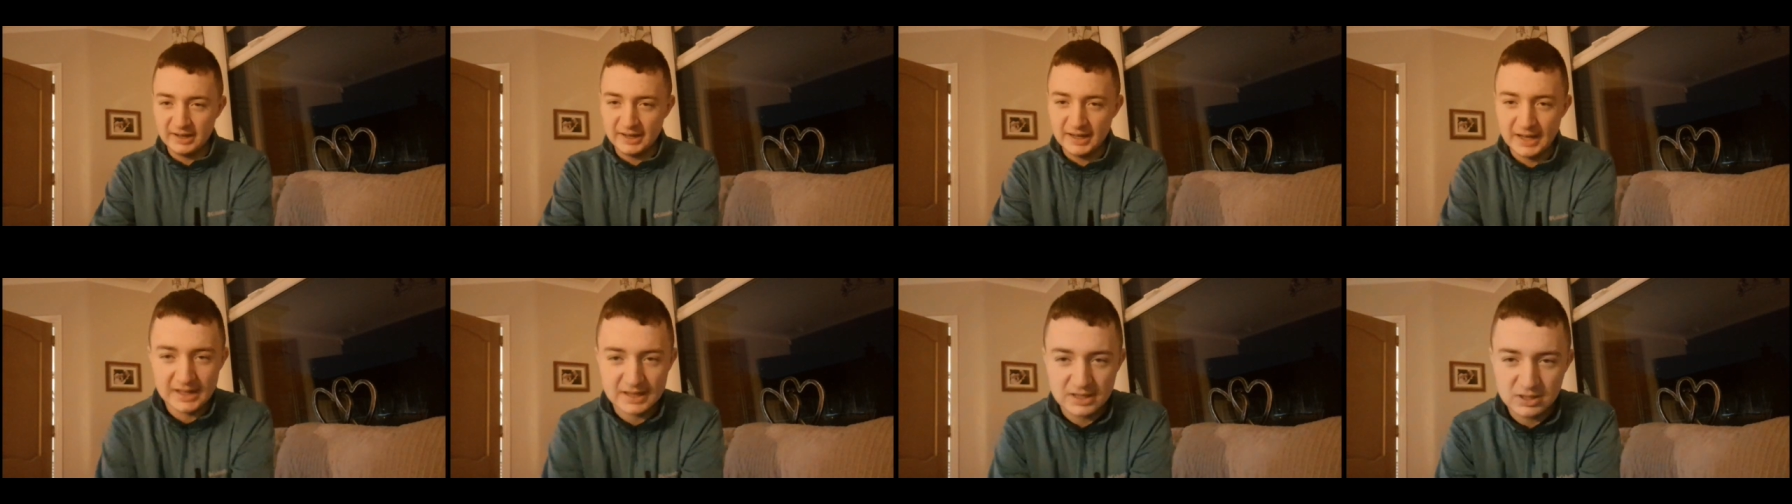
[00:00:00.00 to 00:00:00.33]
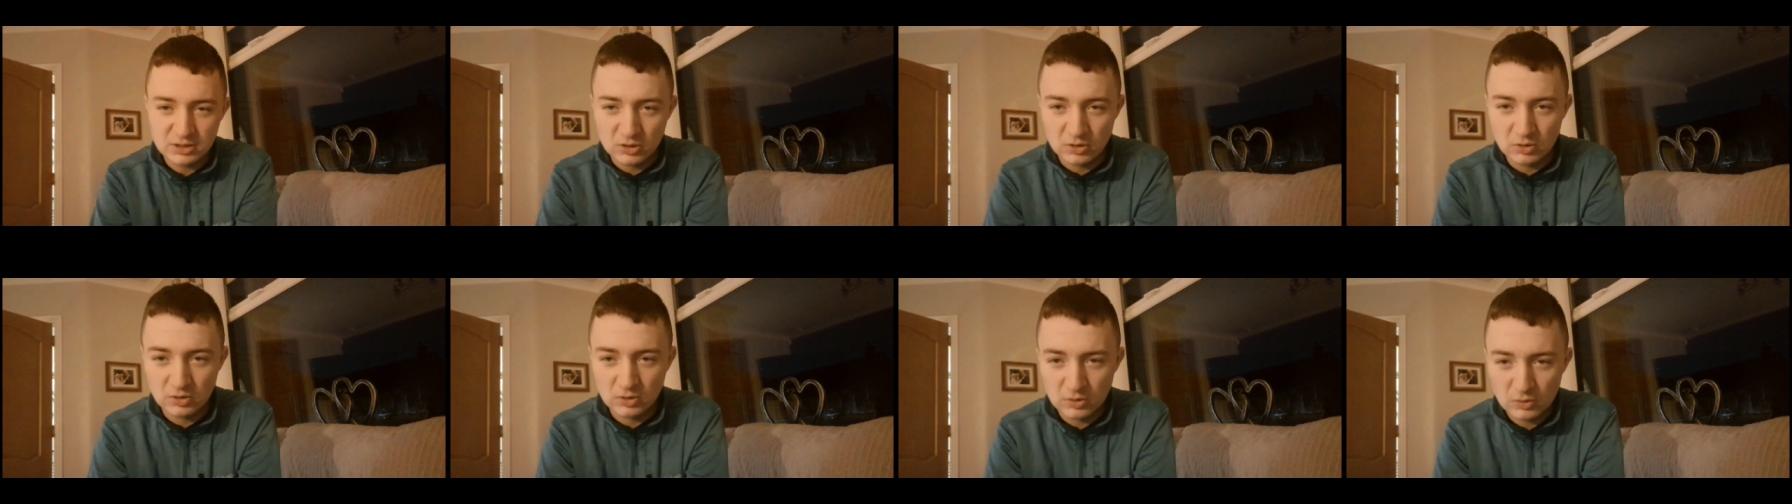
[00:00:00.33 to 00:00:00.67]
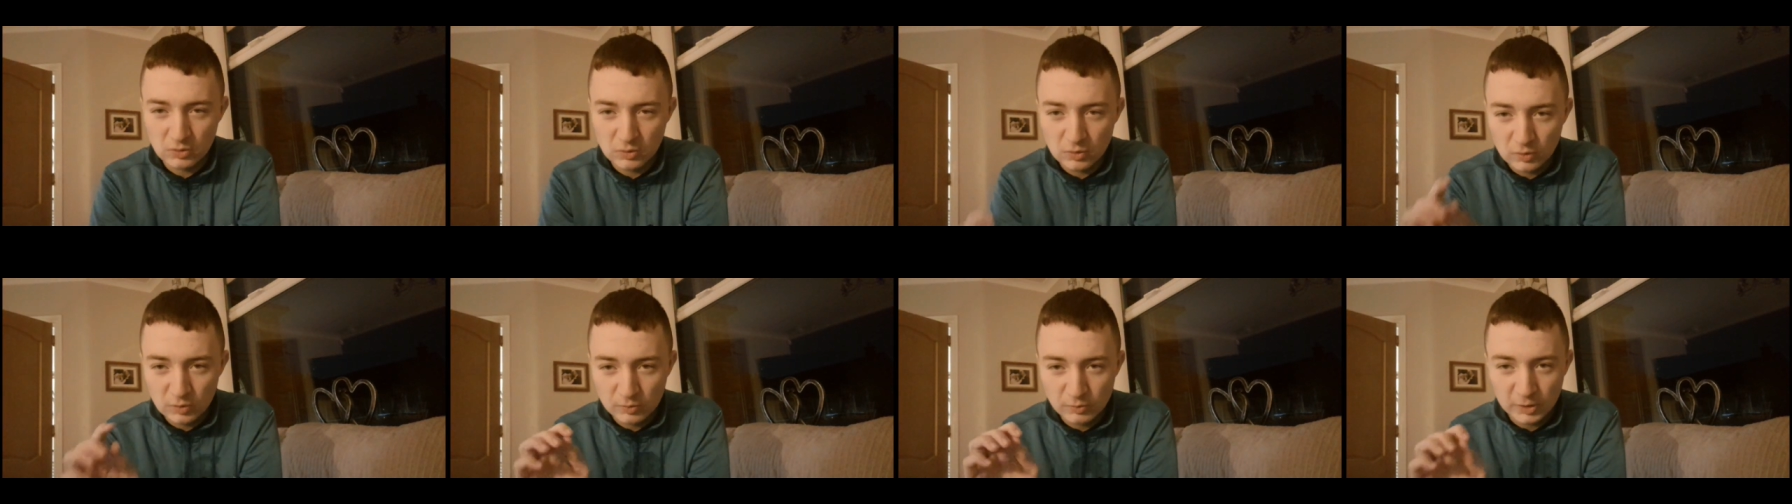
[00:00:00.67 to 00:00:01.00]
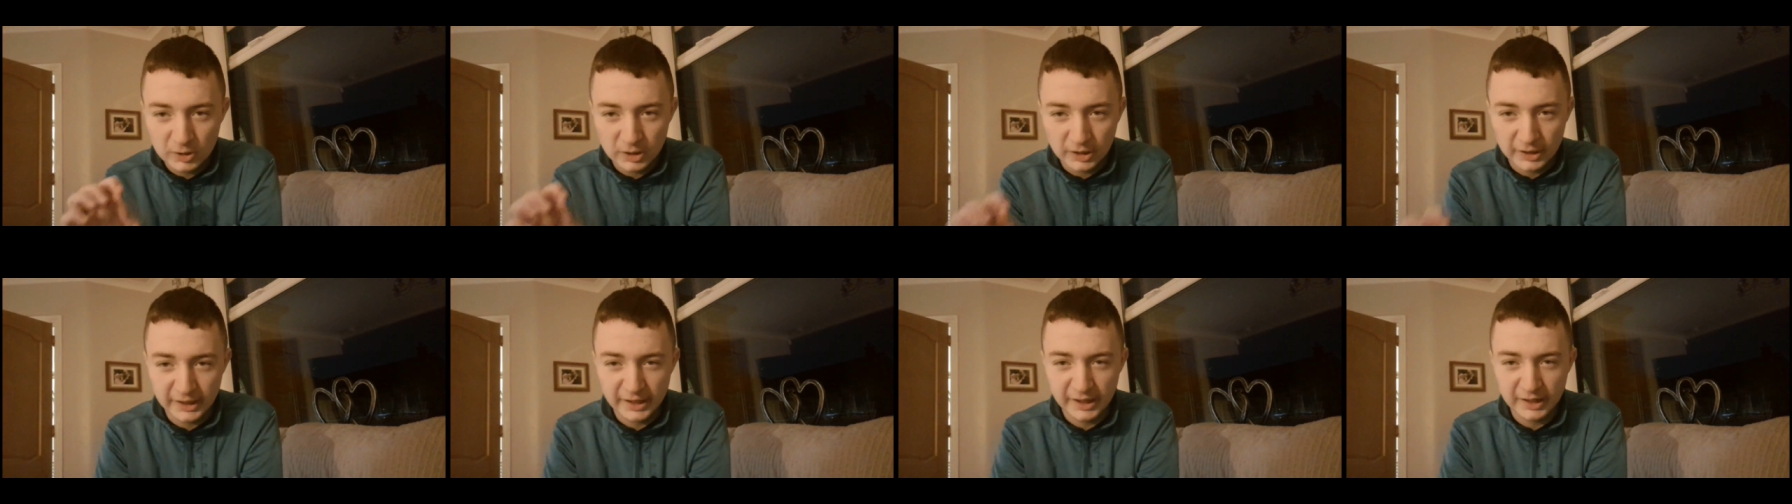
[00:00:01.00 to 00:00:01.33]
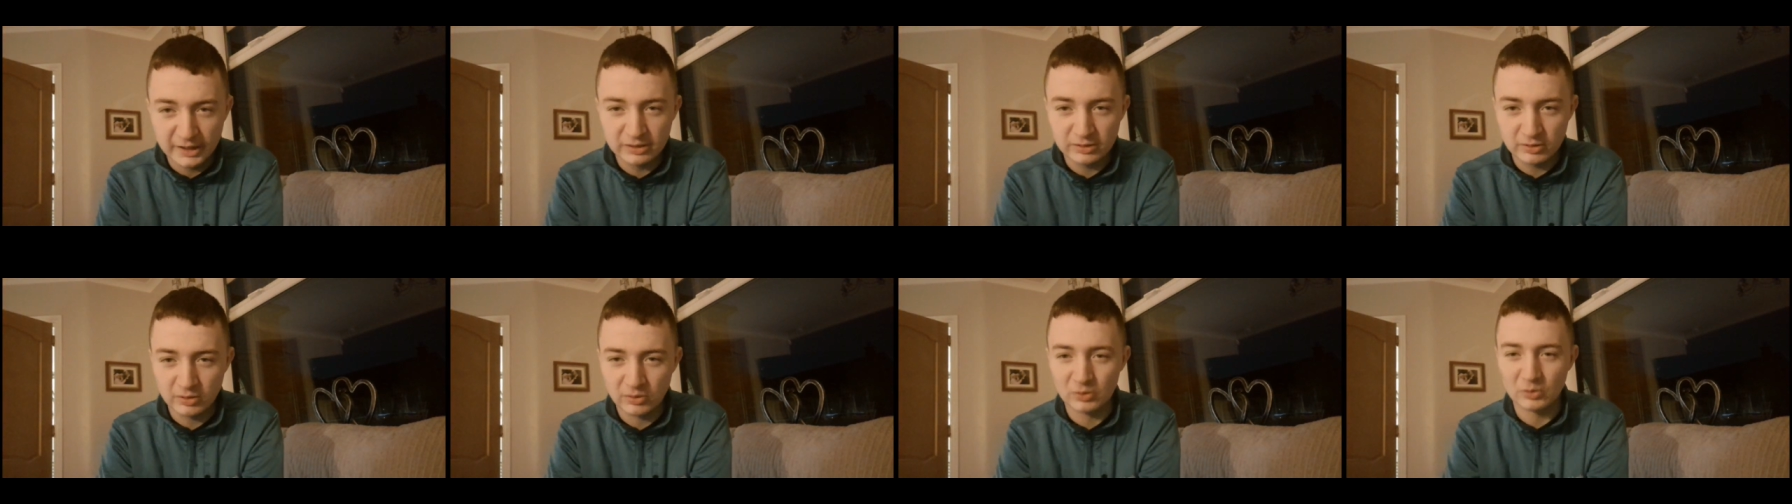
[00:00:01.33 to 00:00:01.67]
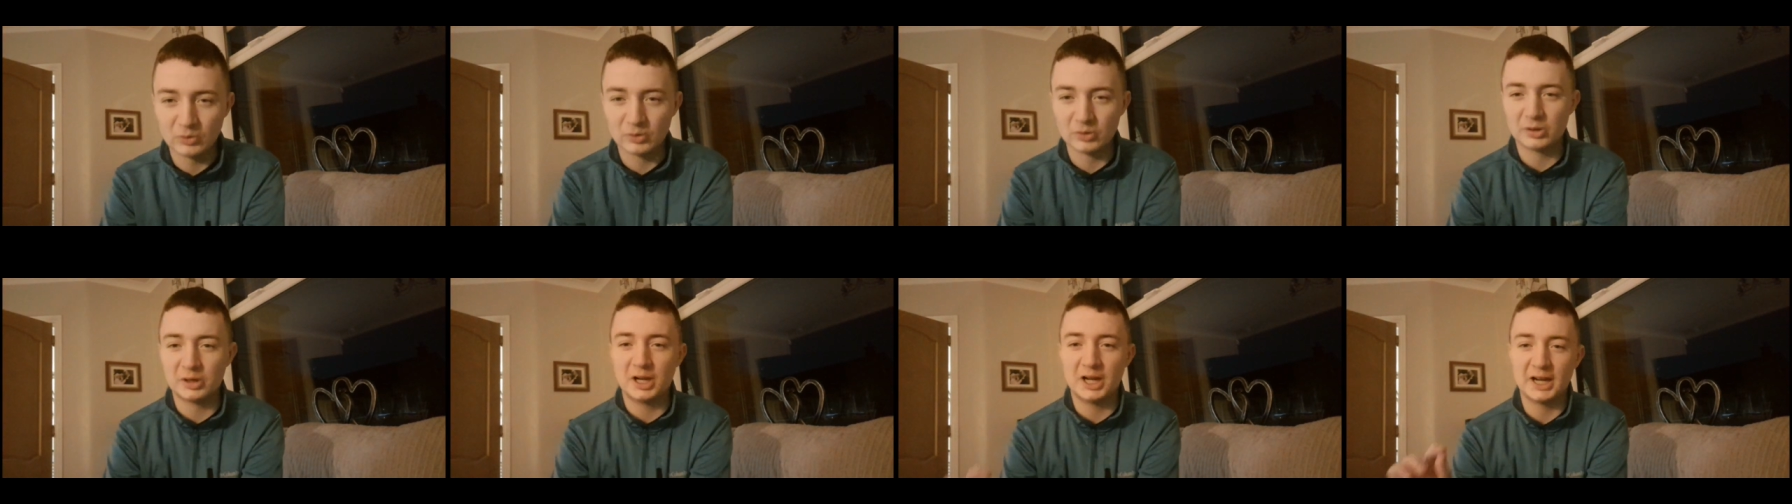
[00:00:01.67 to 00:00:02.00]
It's
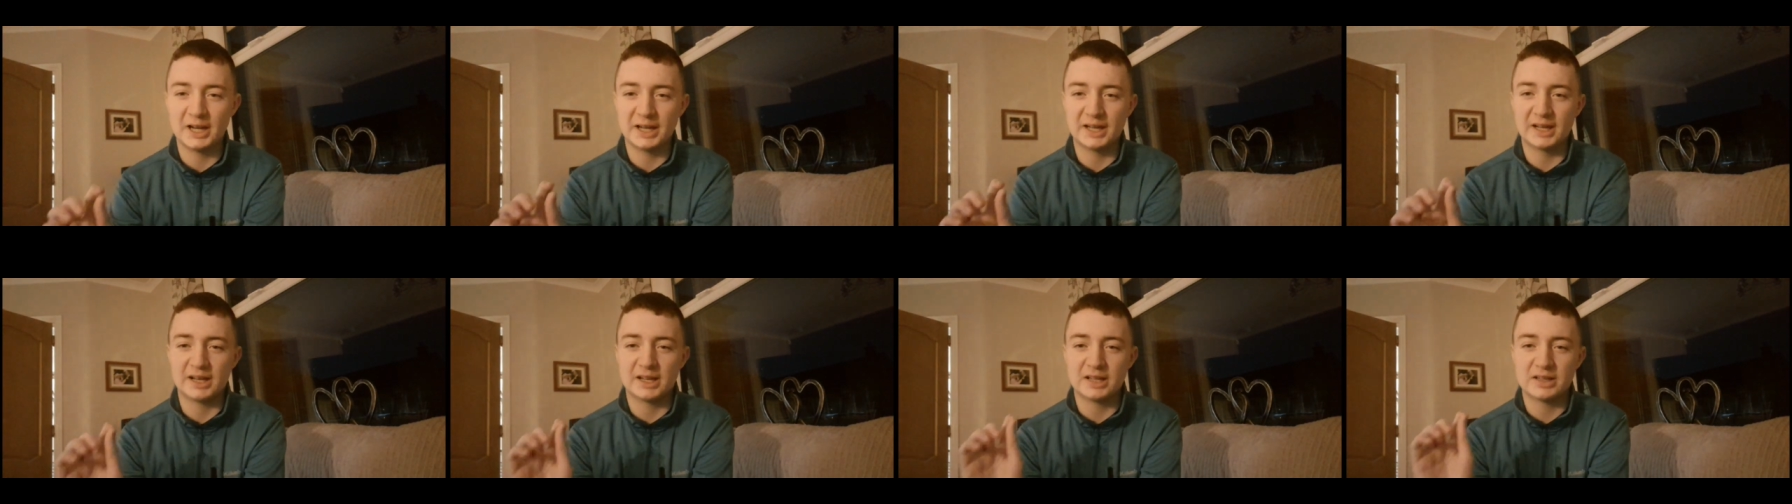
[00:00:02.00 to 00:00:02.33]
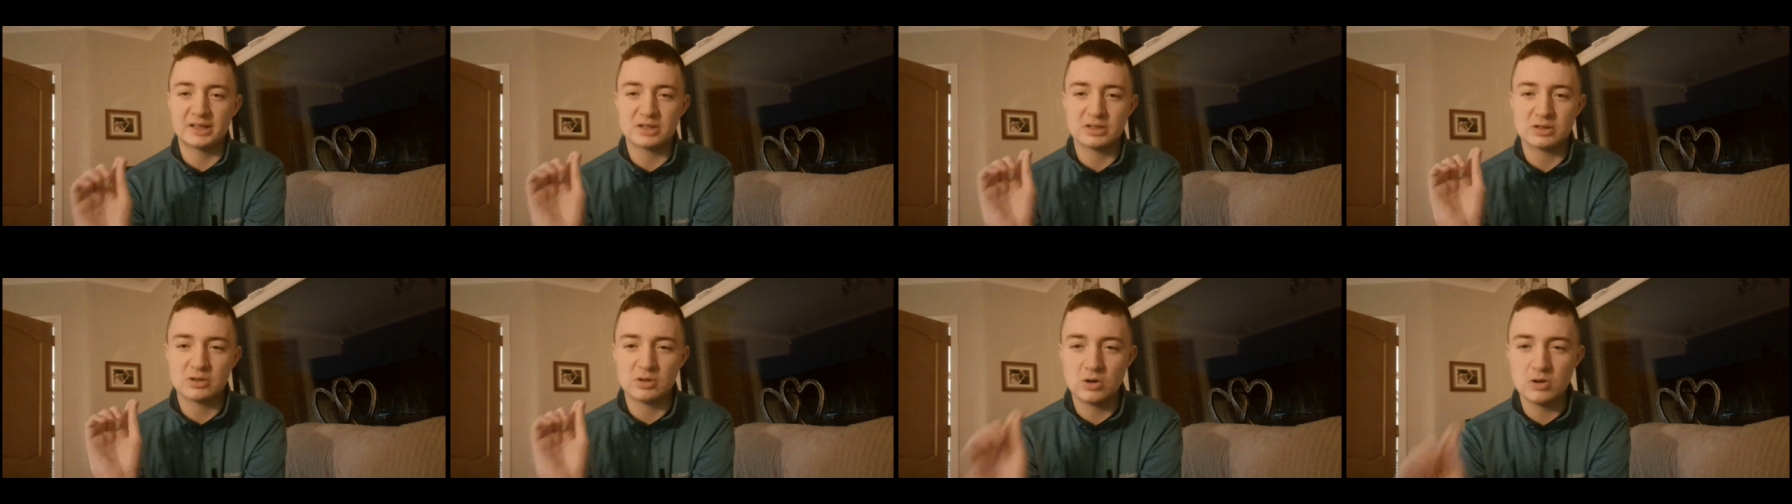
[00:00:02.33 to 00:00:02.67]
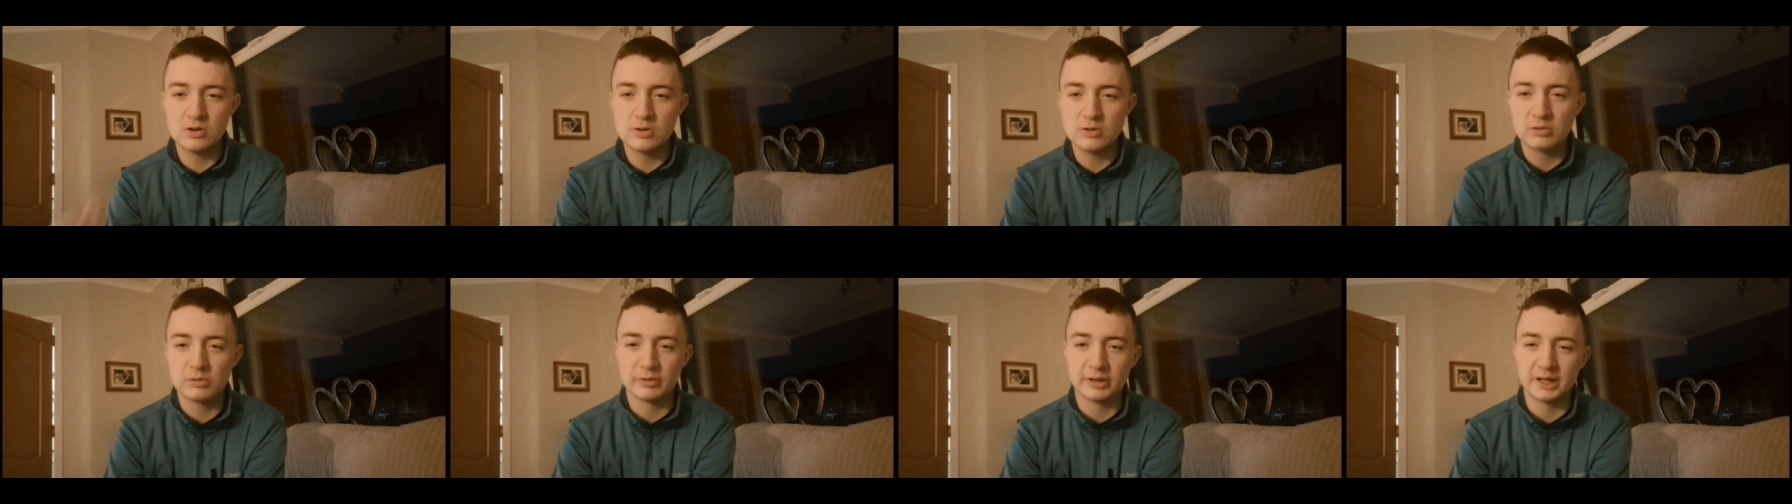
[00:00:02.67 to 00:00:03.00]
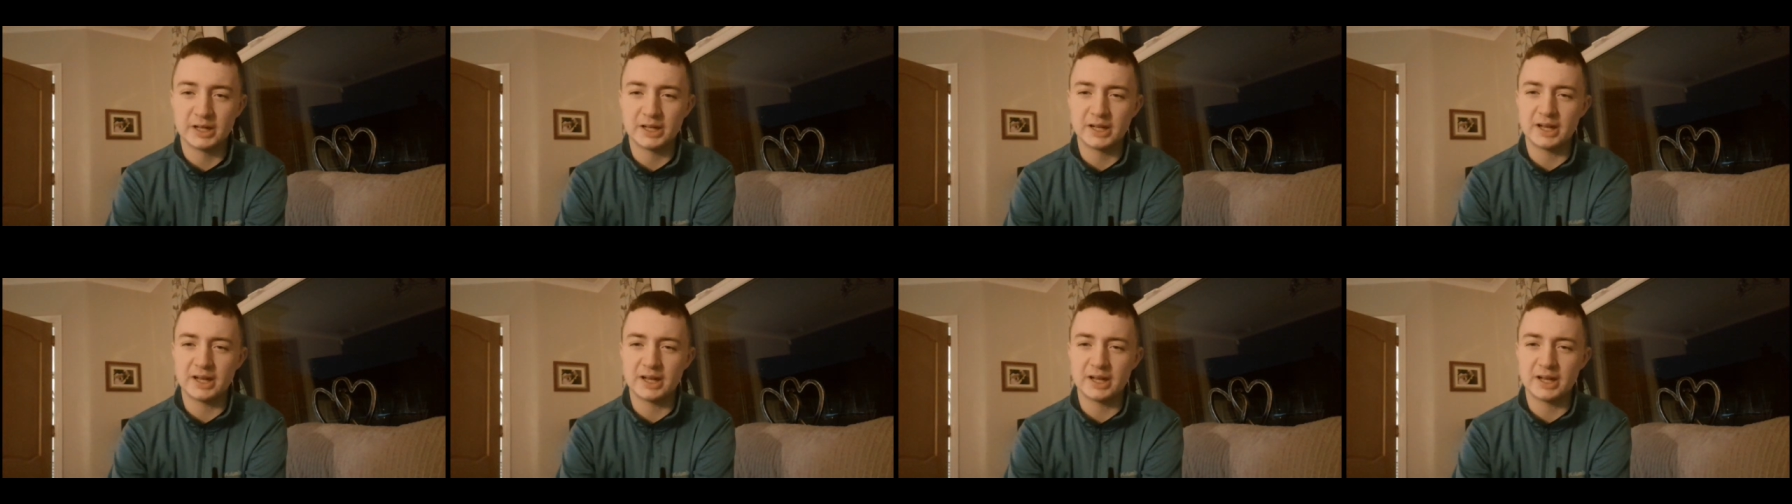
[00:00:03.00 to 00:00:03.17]
Glentoran against Coleraine.